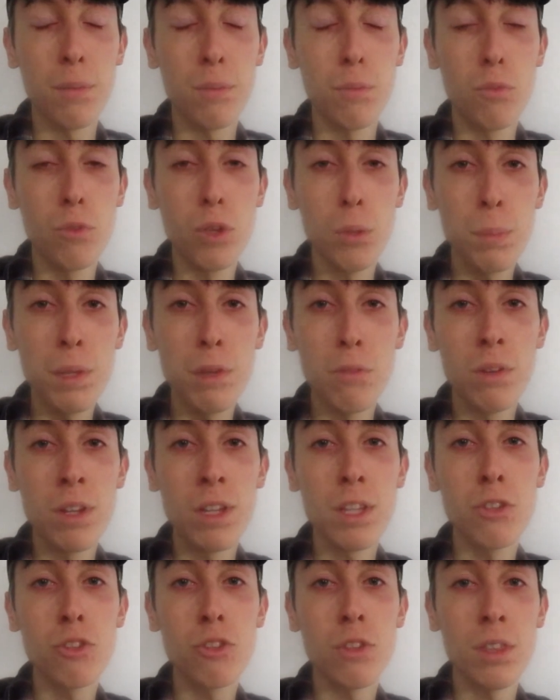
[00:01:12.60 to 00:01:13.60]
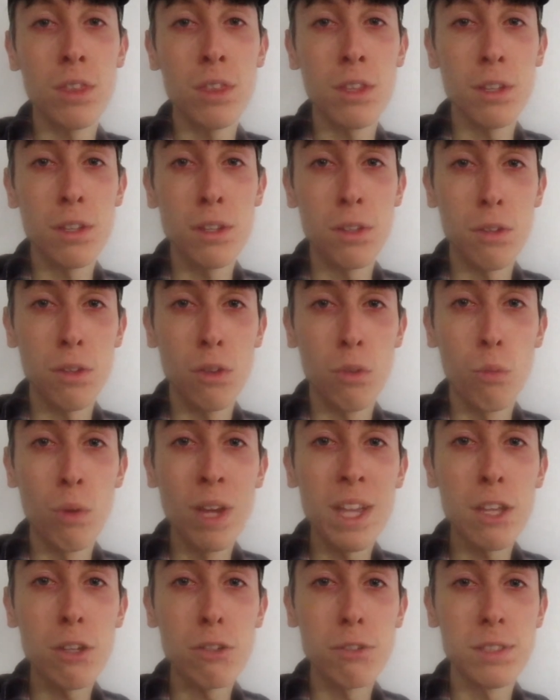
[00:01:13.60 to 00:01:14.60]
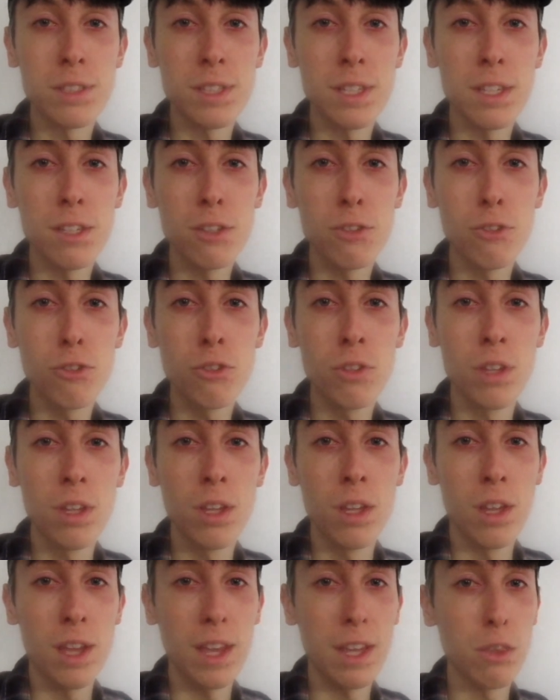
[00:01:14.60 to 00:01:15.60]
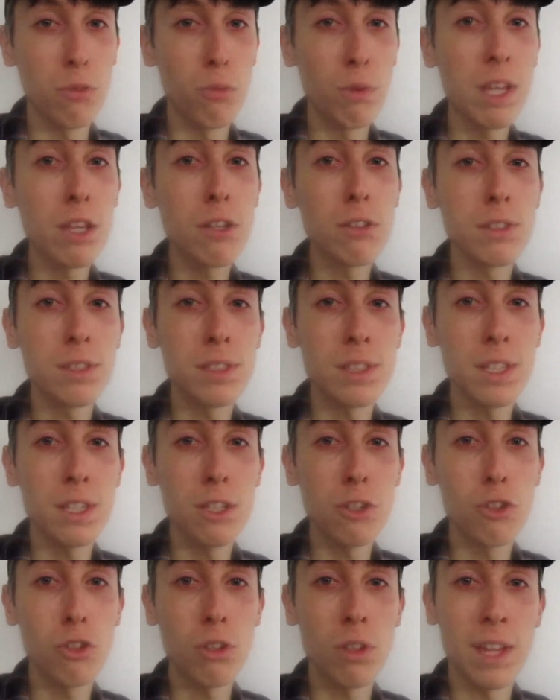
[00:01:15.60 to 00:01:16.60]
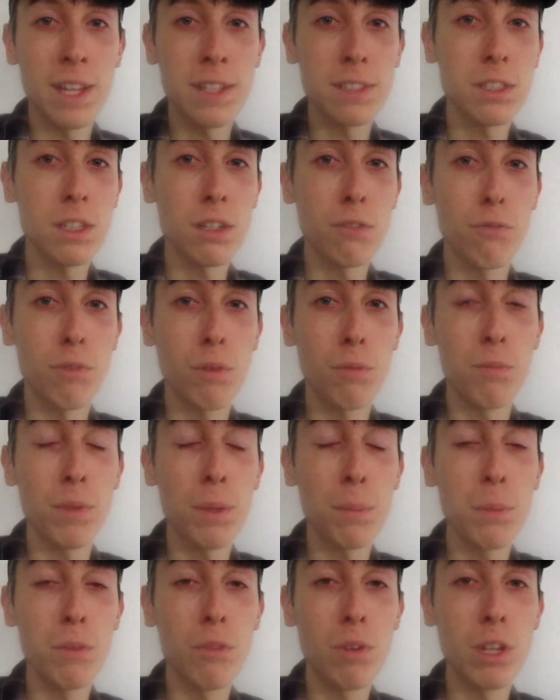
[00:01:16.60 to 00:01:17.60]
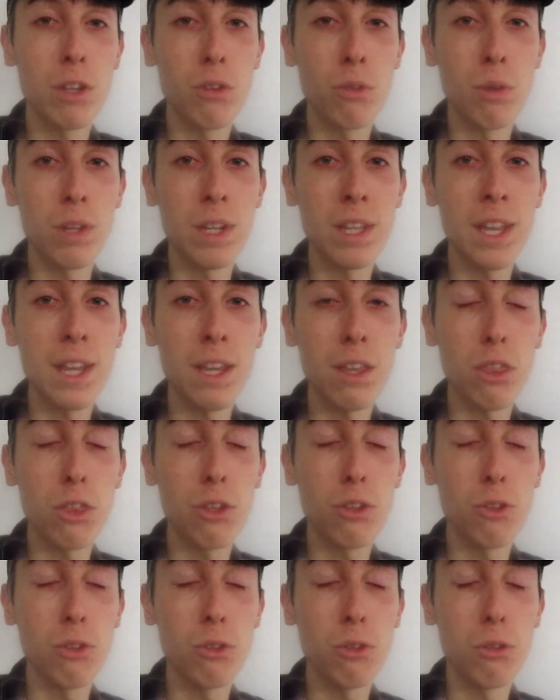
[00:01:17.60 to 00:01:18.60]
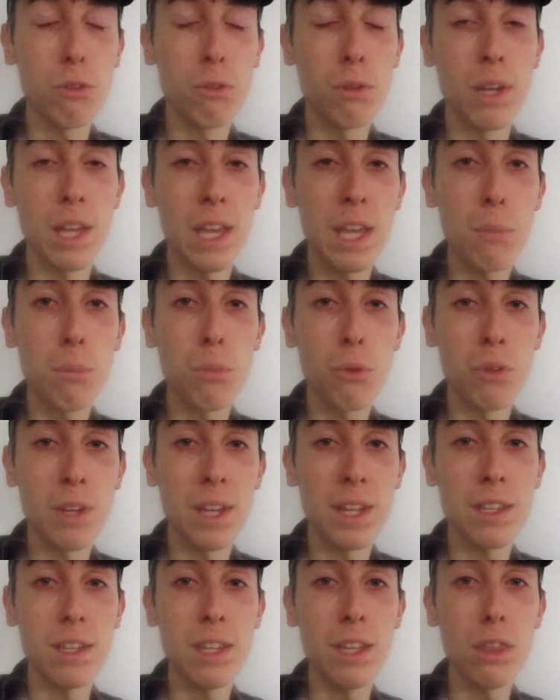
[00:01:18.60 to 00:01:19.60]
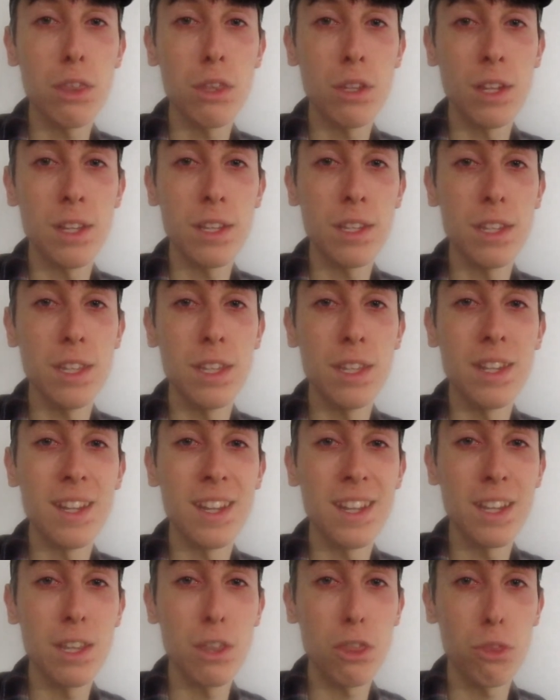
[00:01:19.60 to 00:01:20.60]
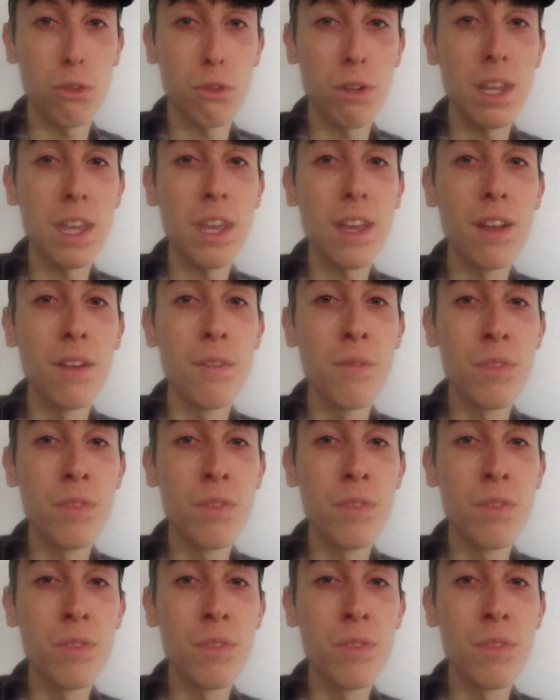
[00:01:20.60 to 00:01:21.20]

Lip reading: Ruby Ridge and the Waco Siege, and the Waco Siege lasting from February 28th to April 19th, 1993.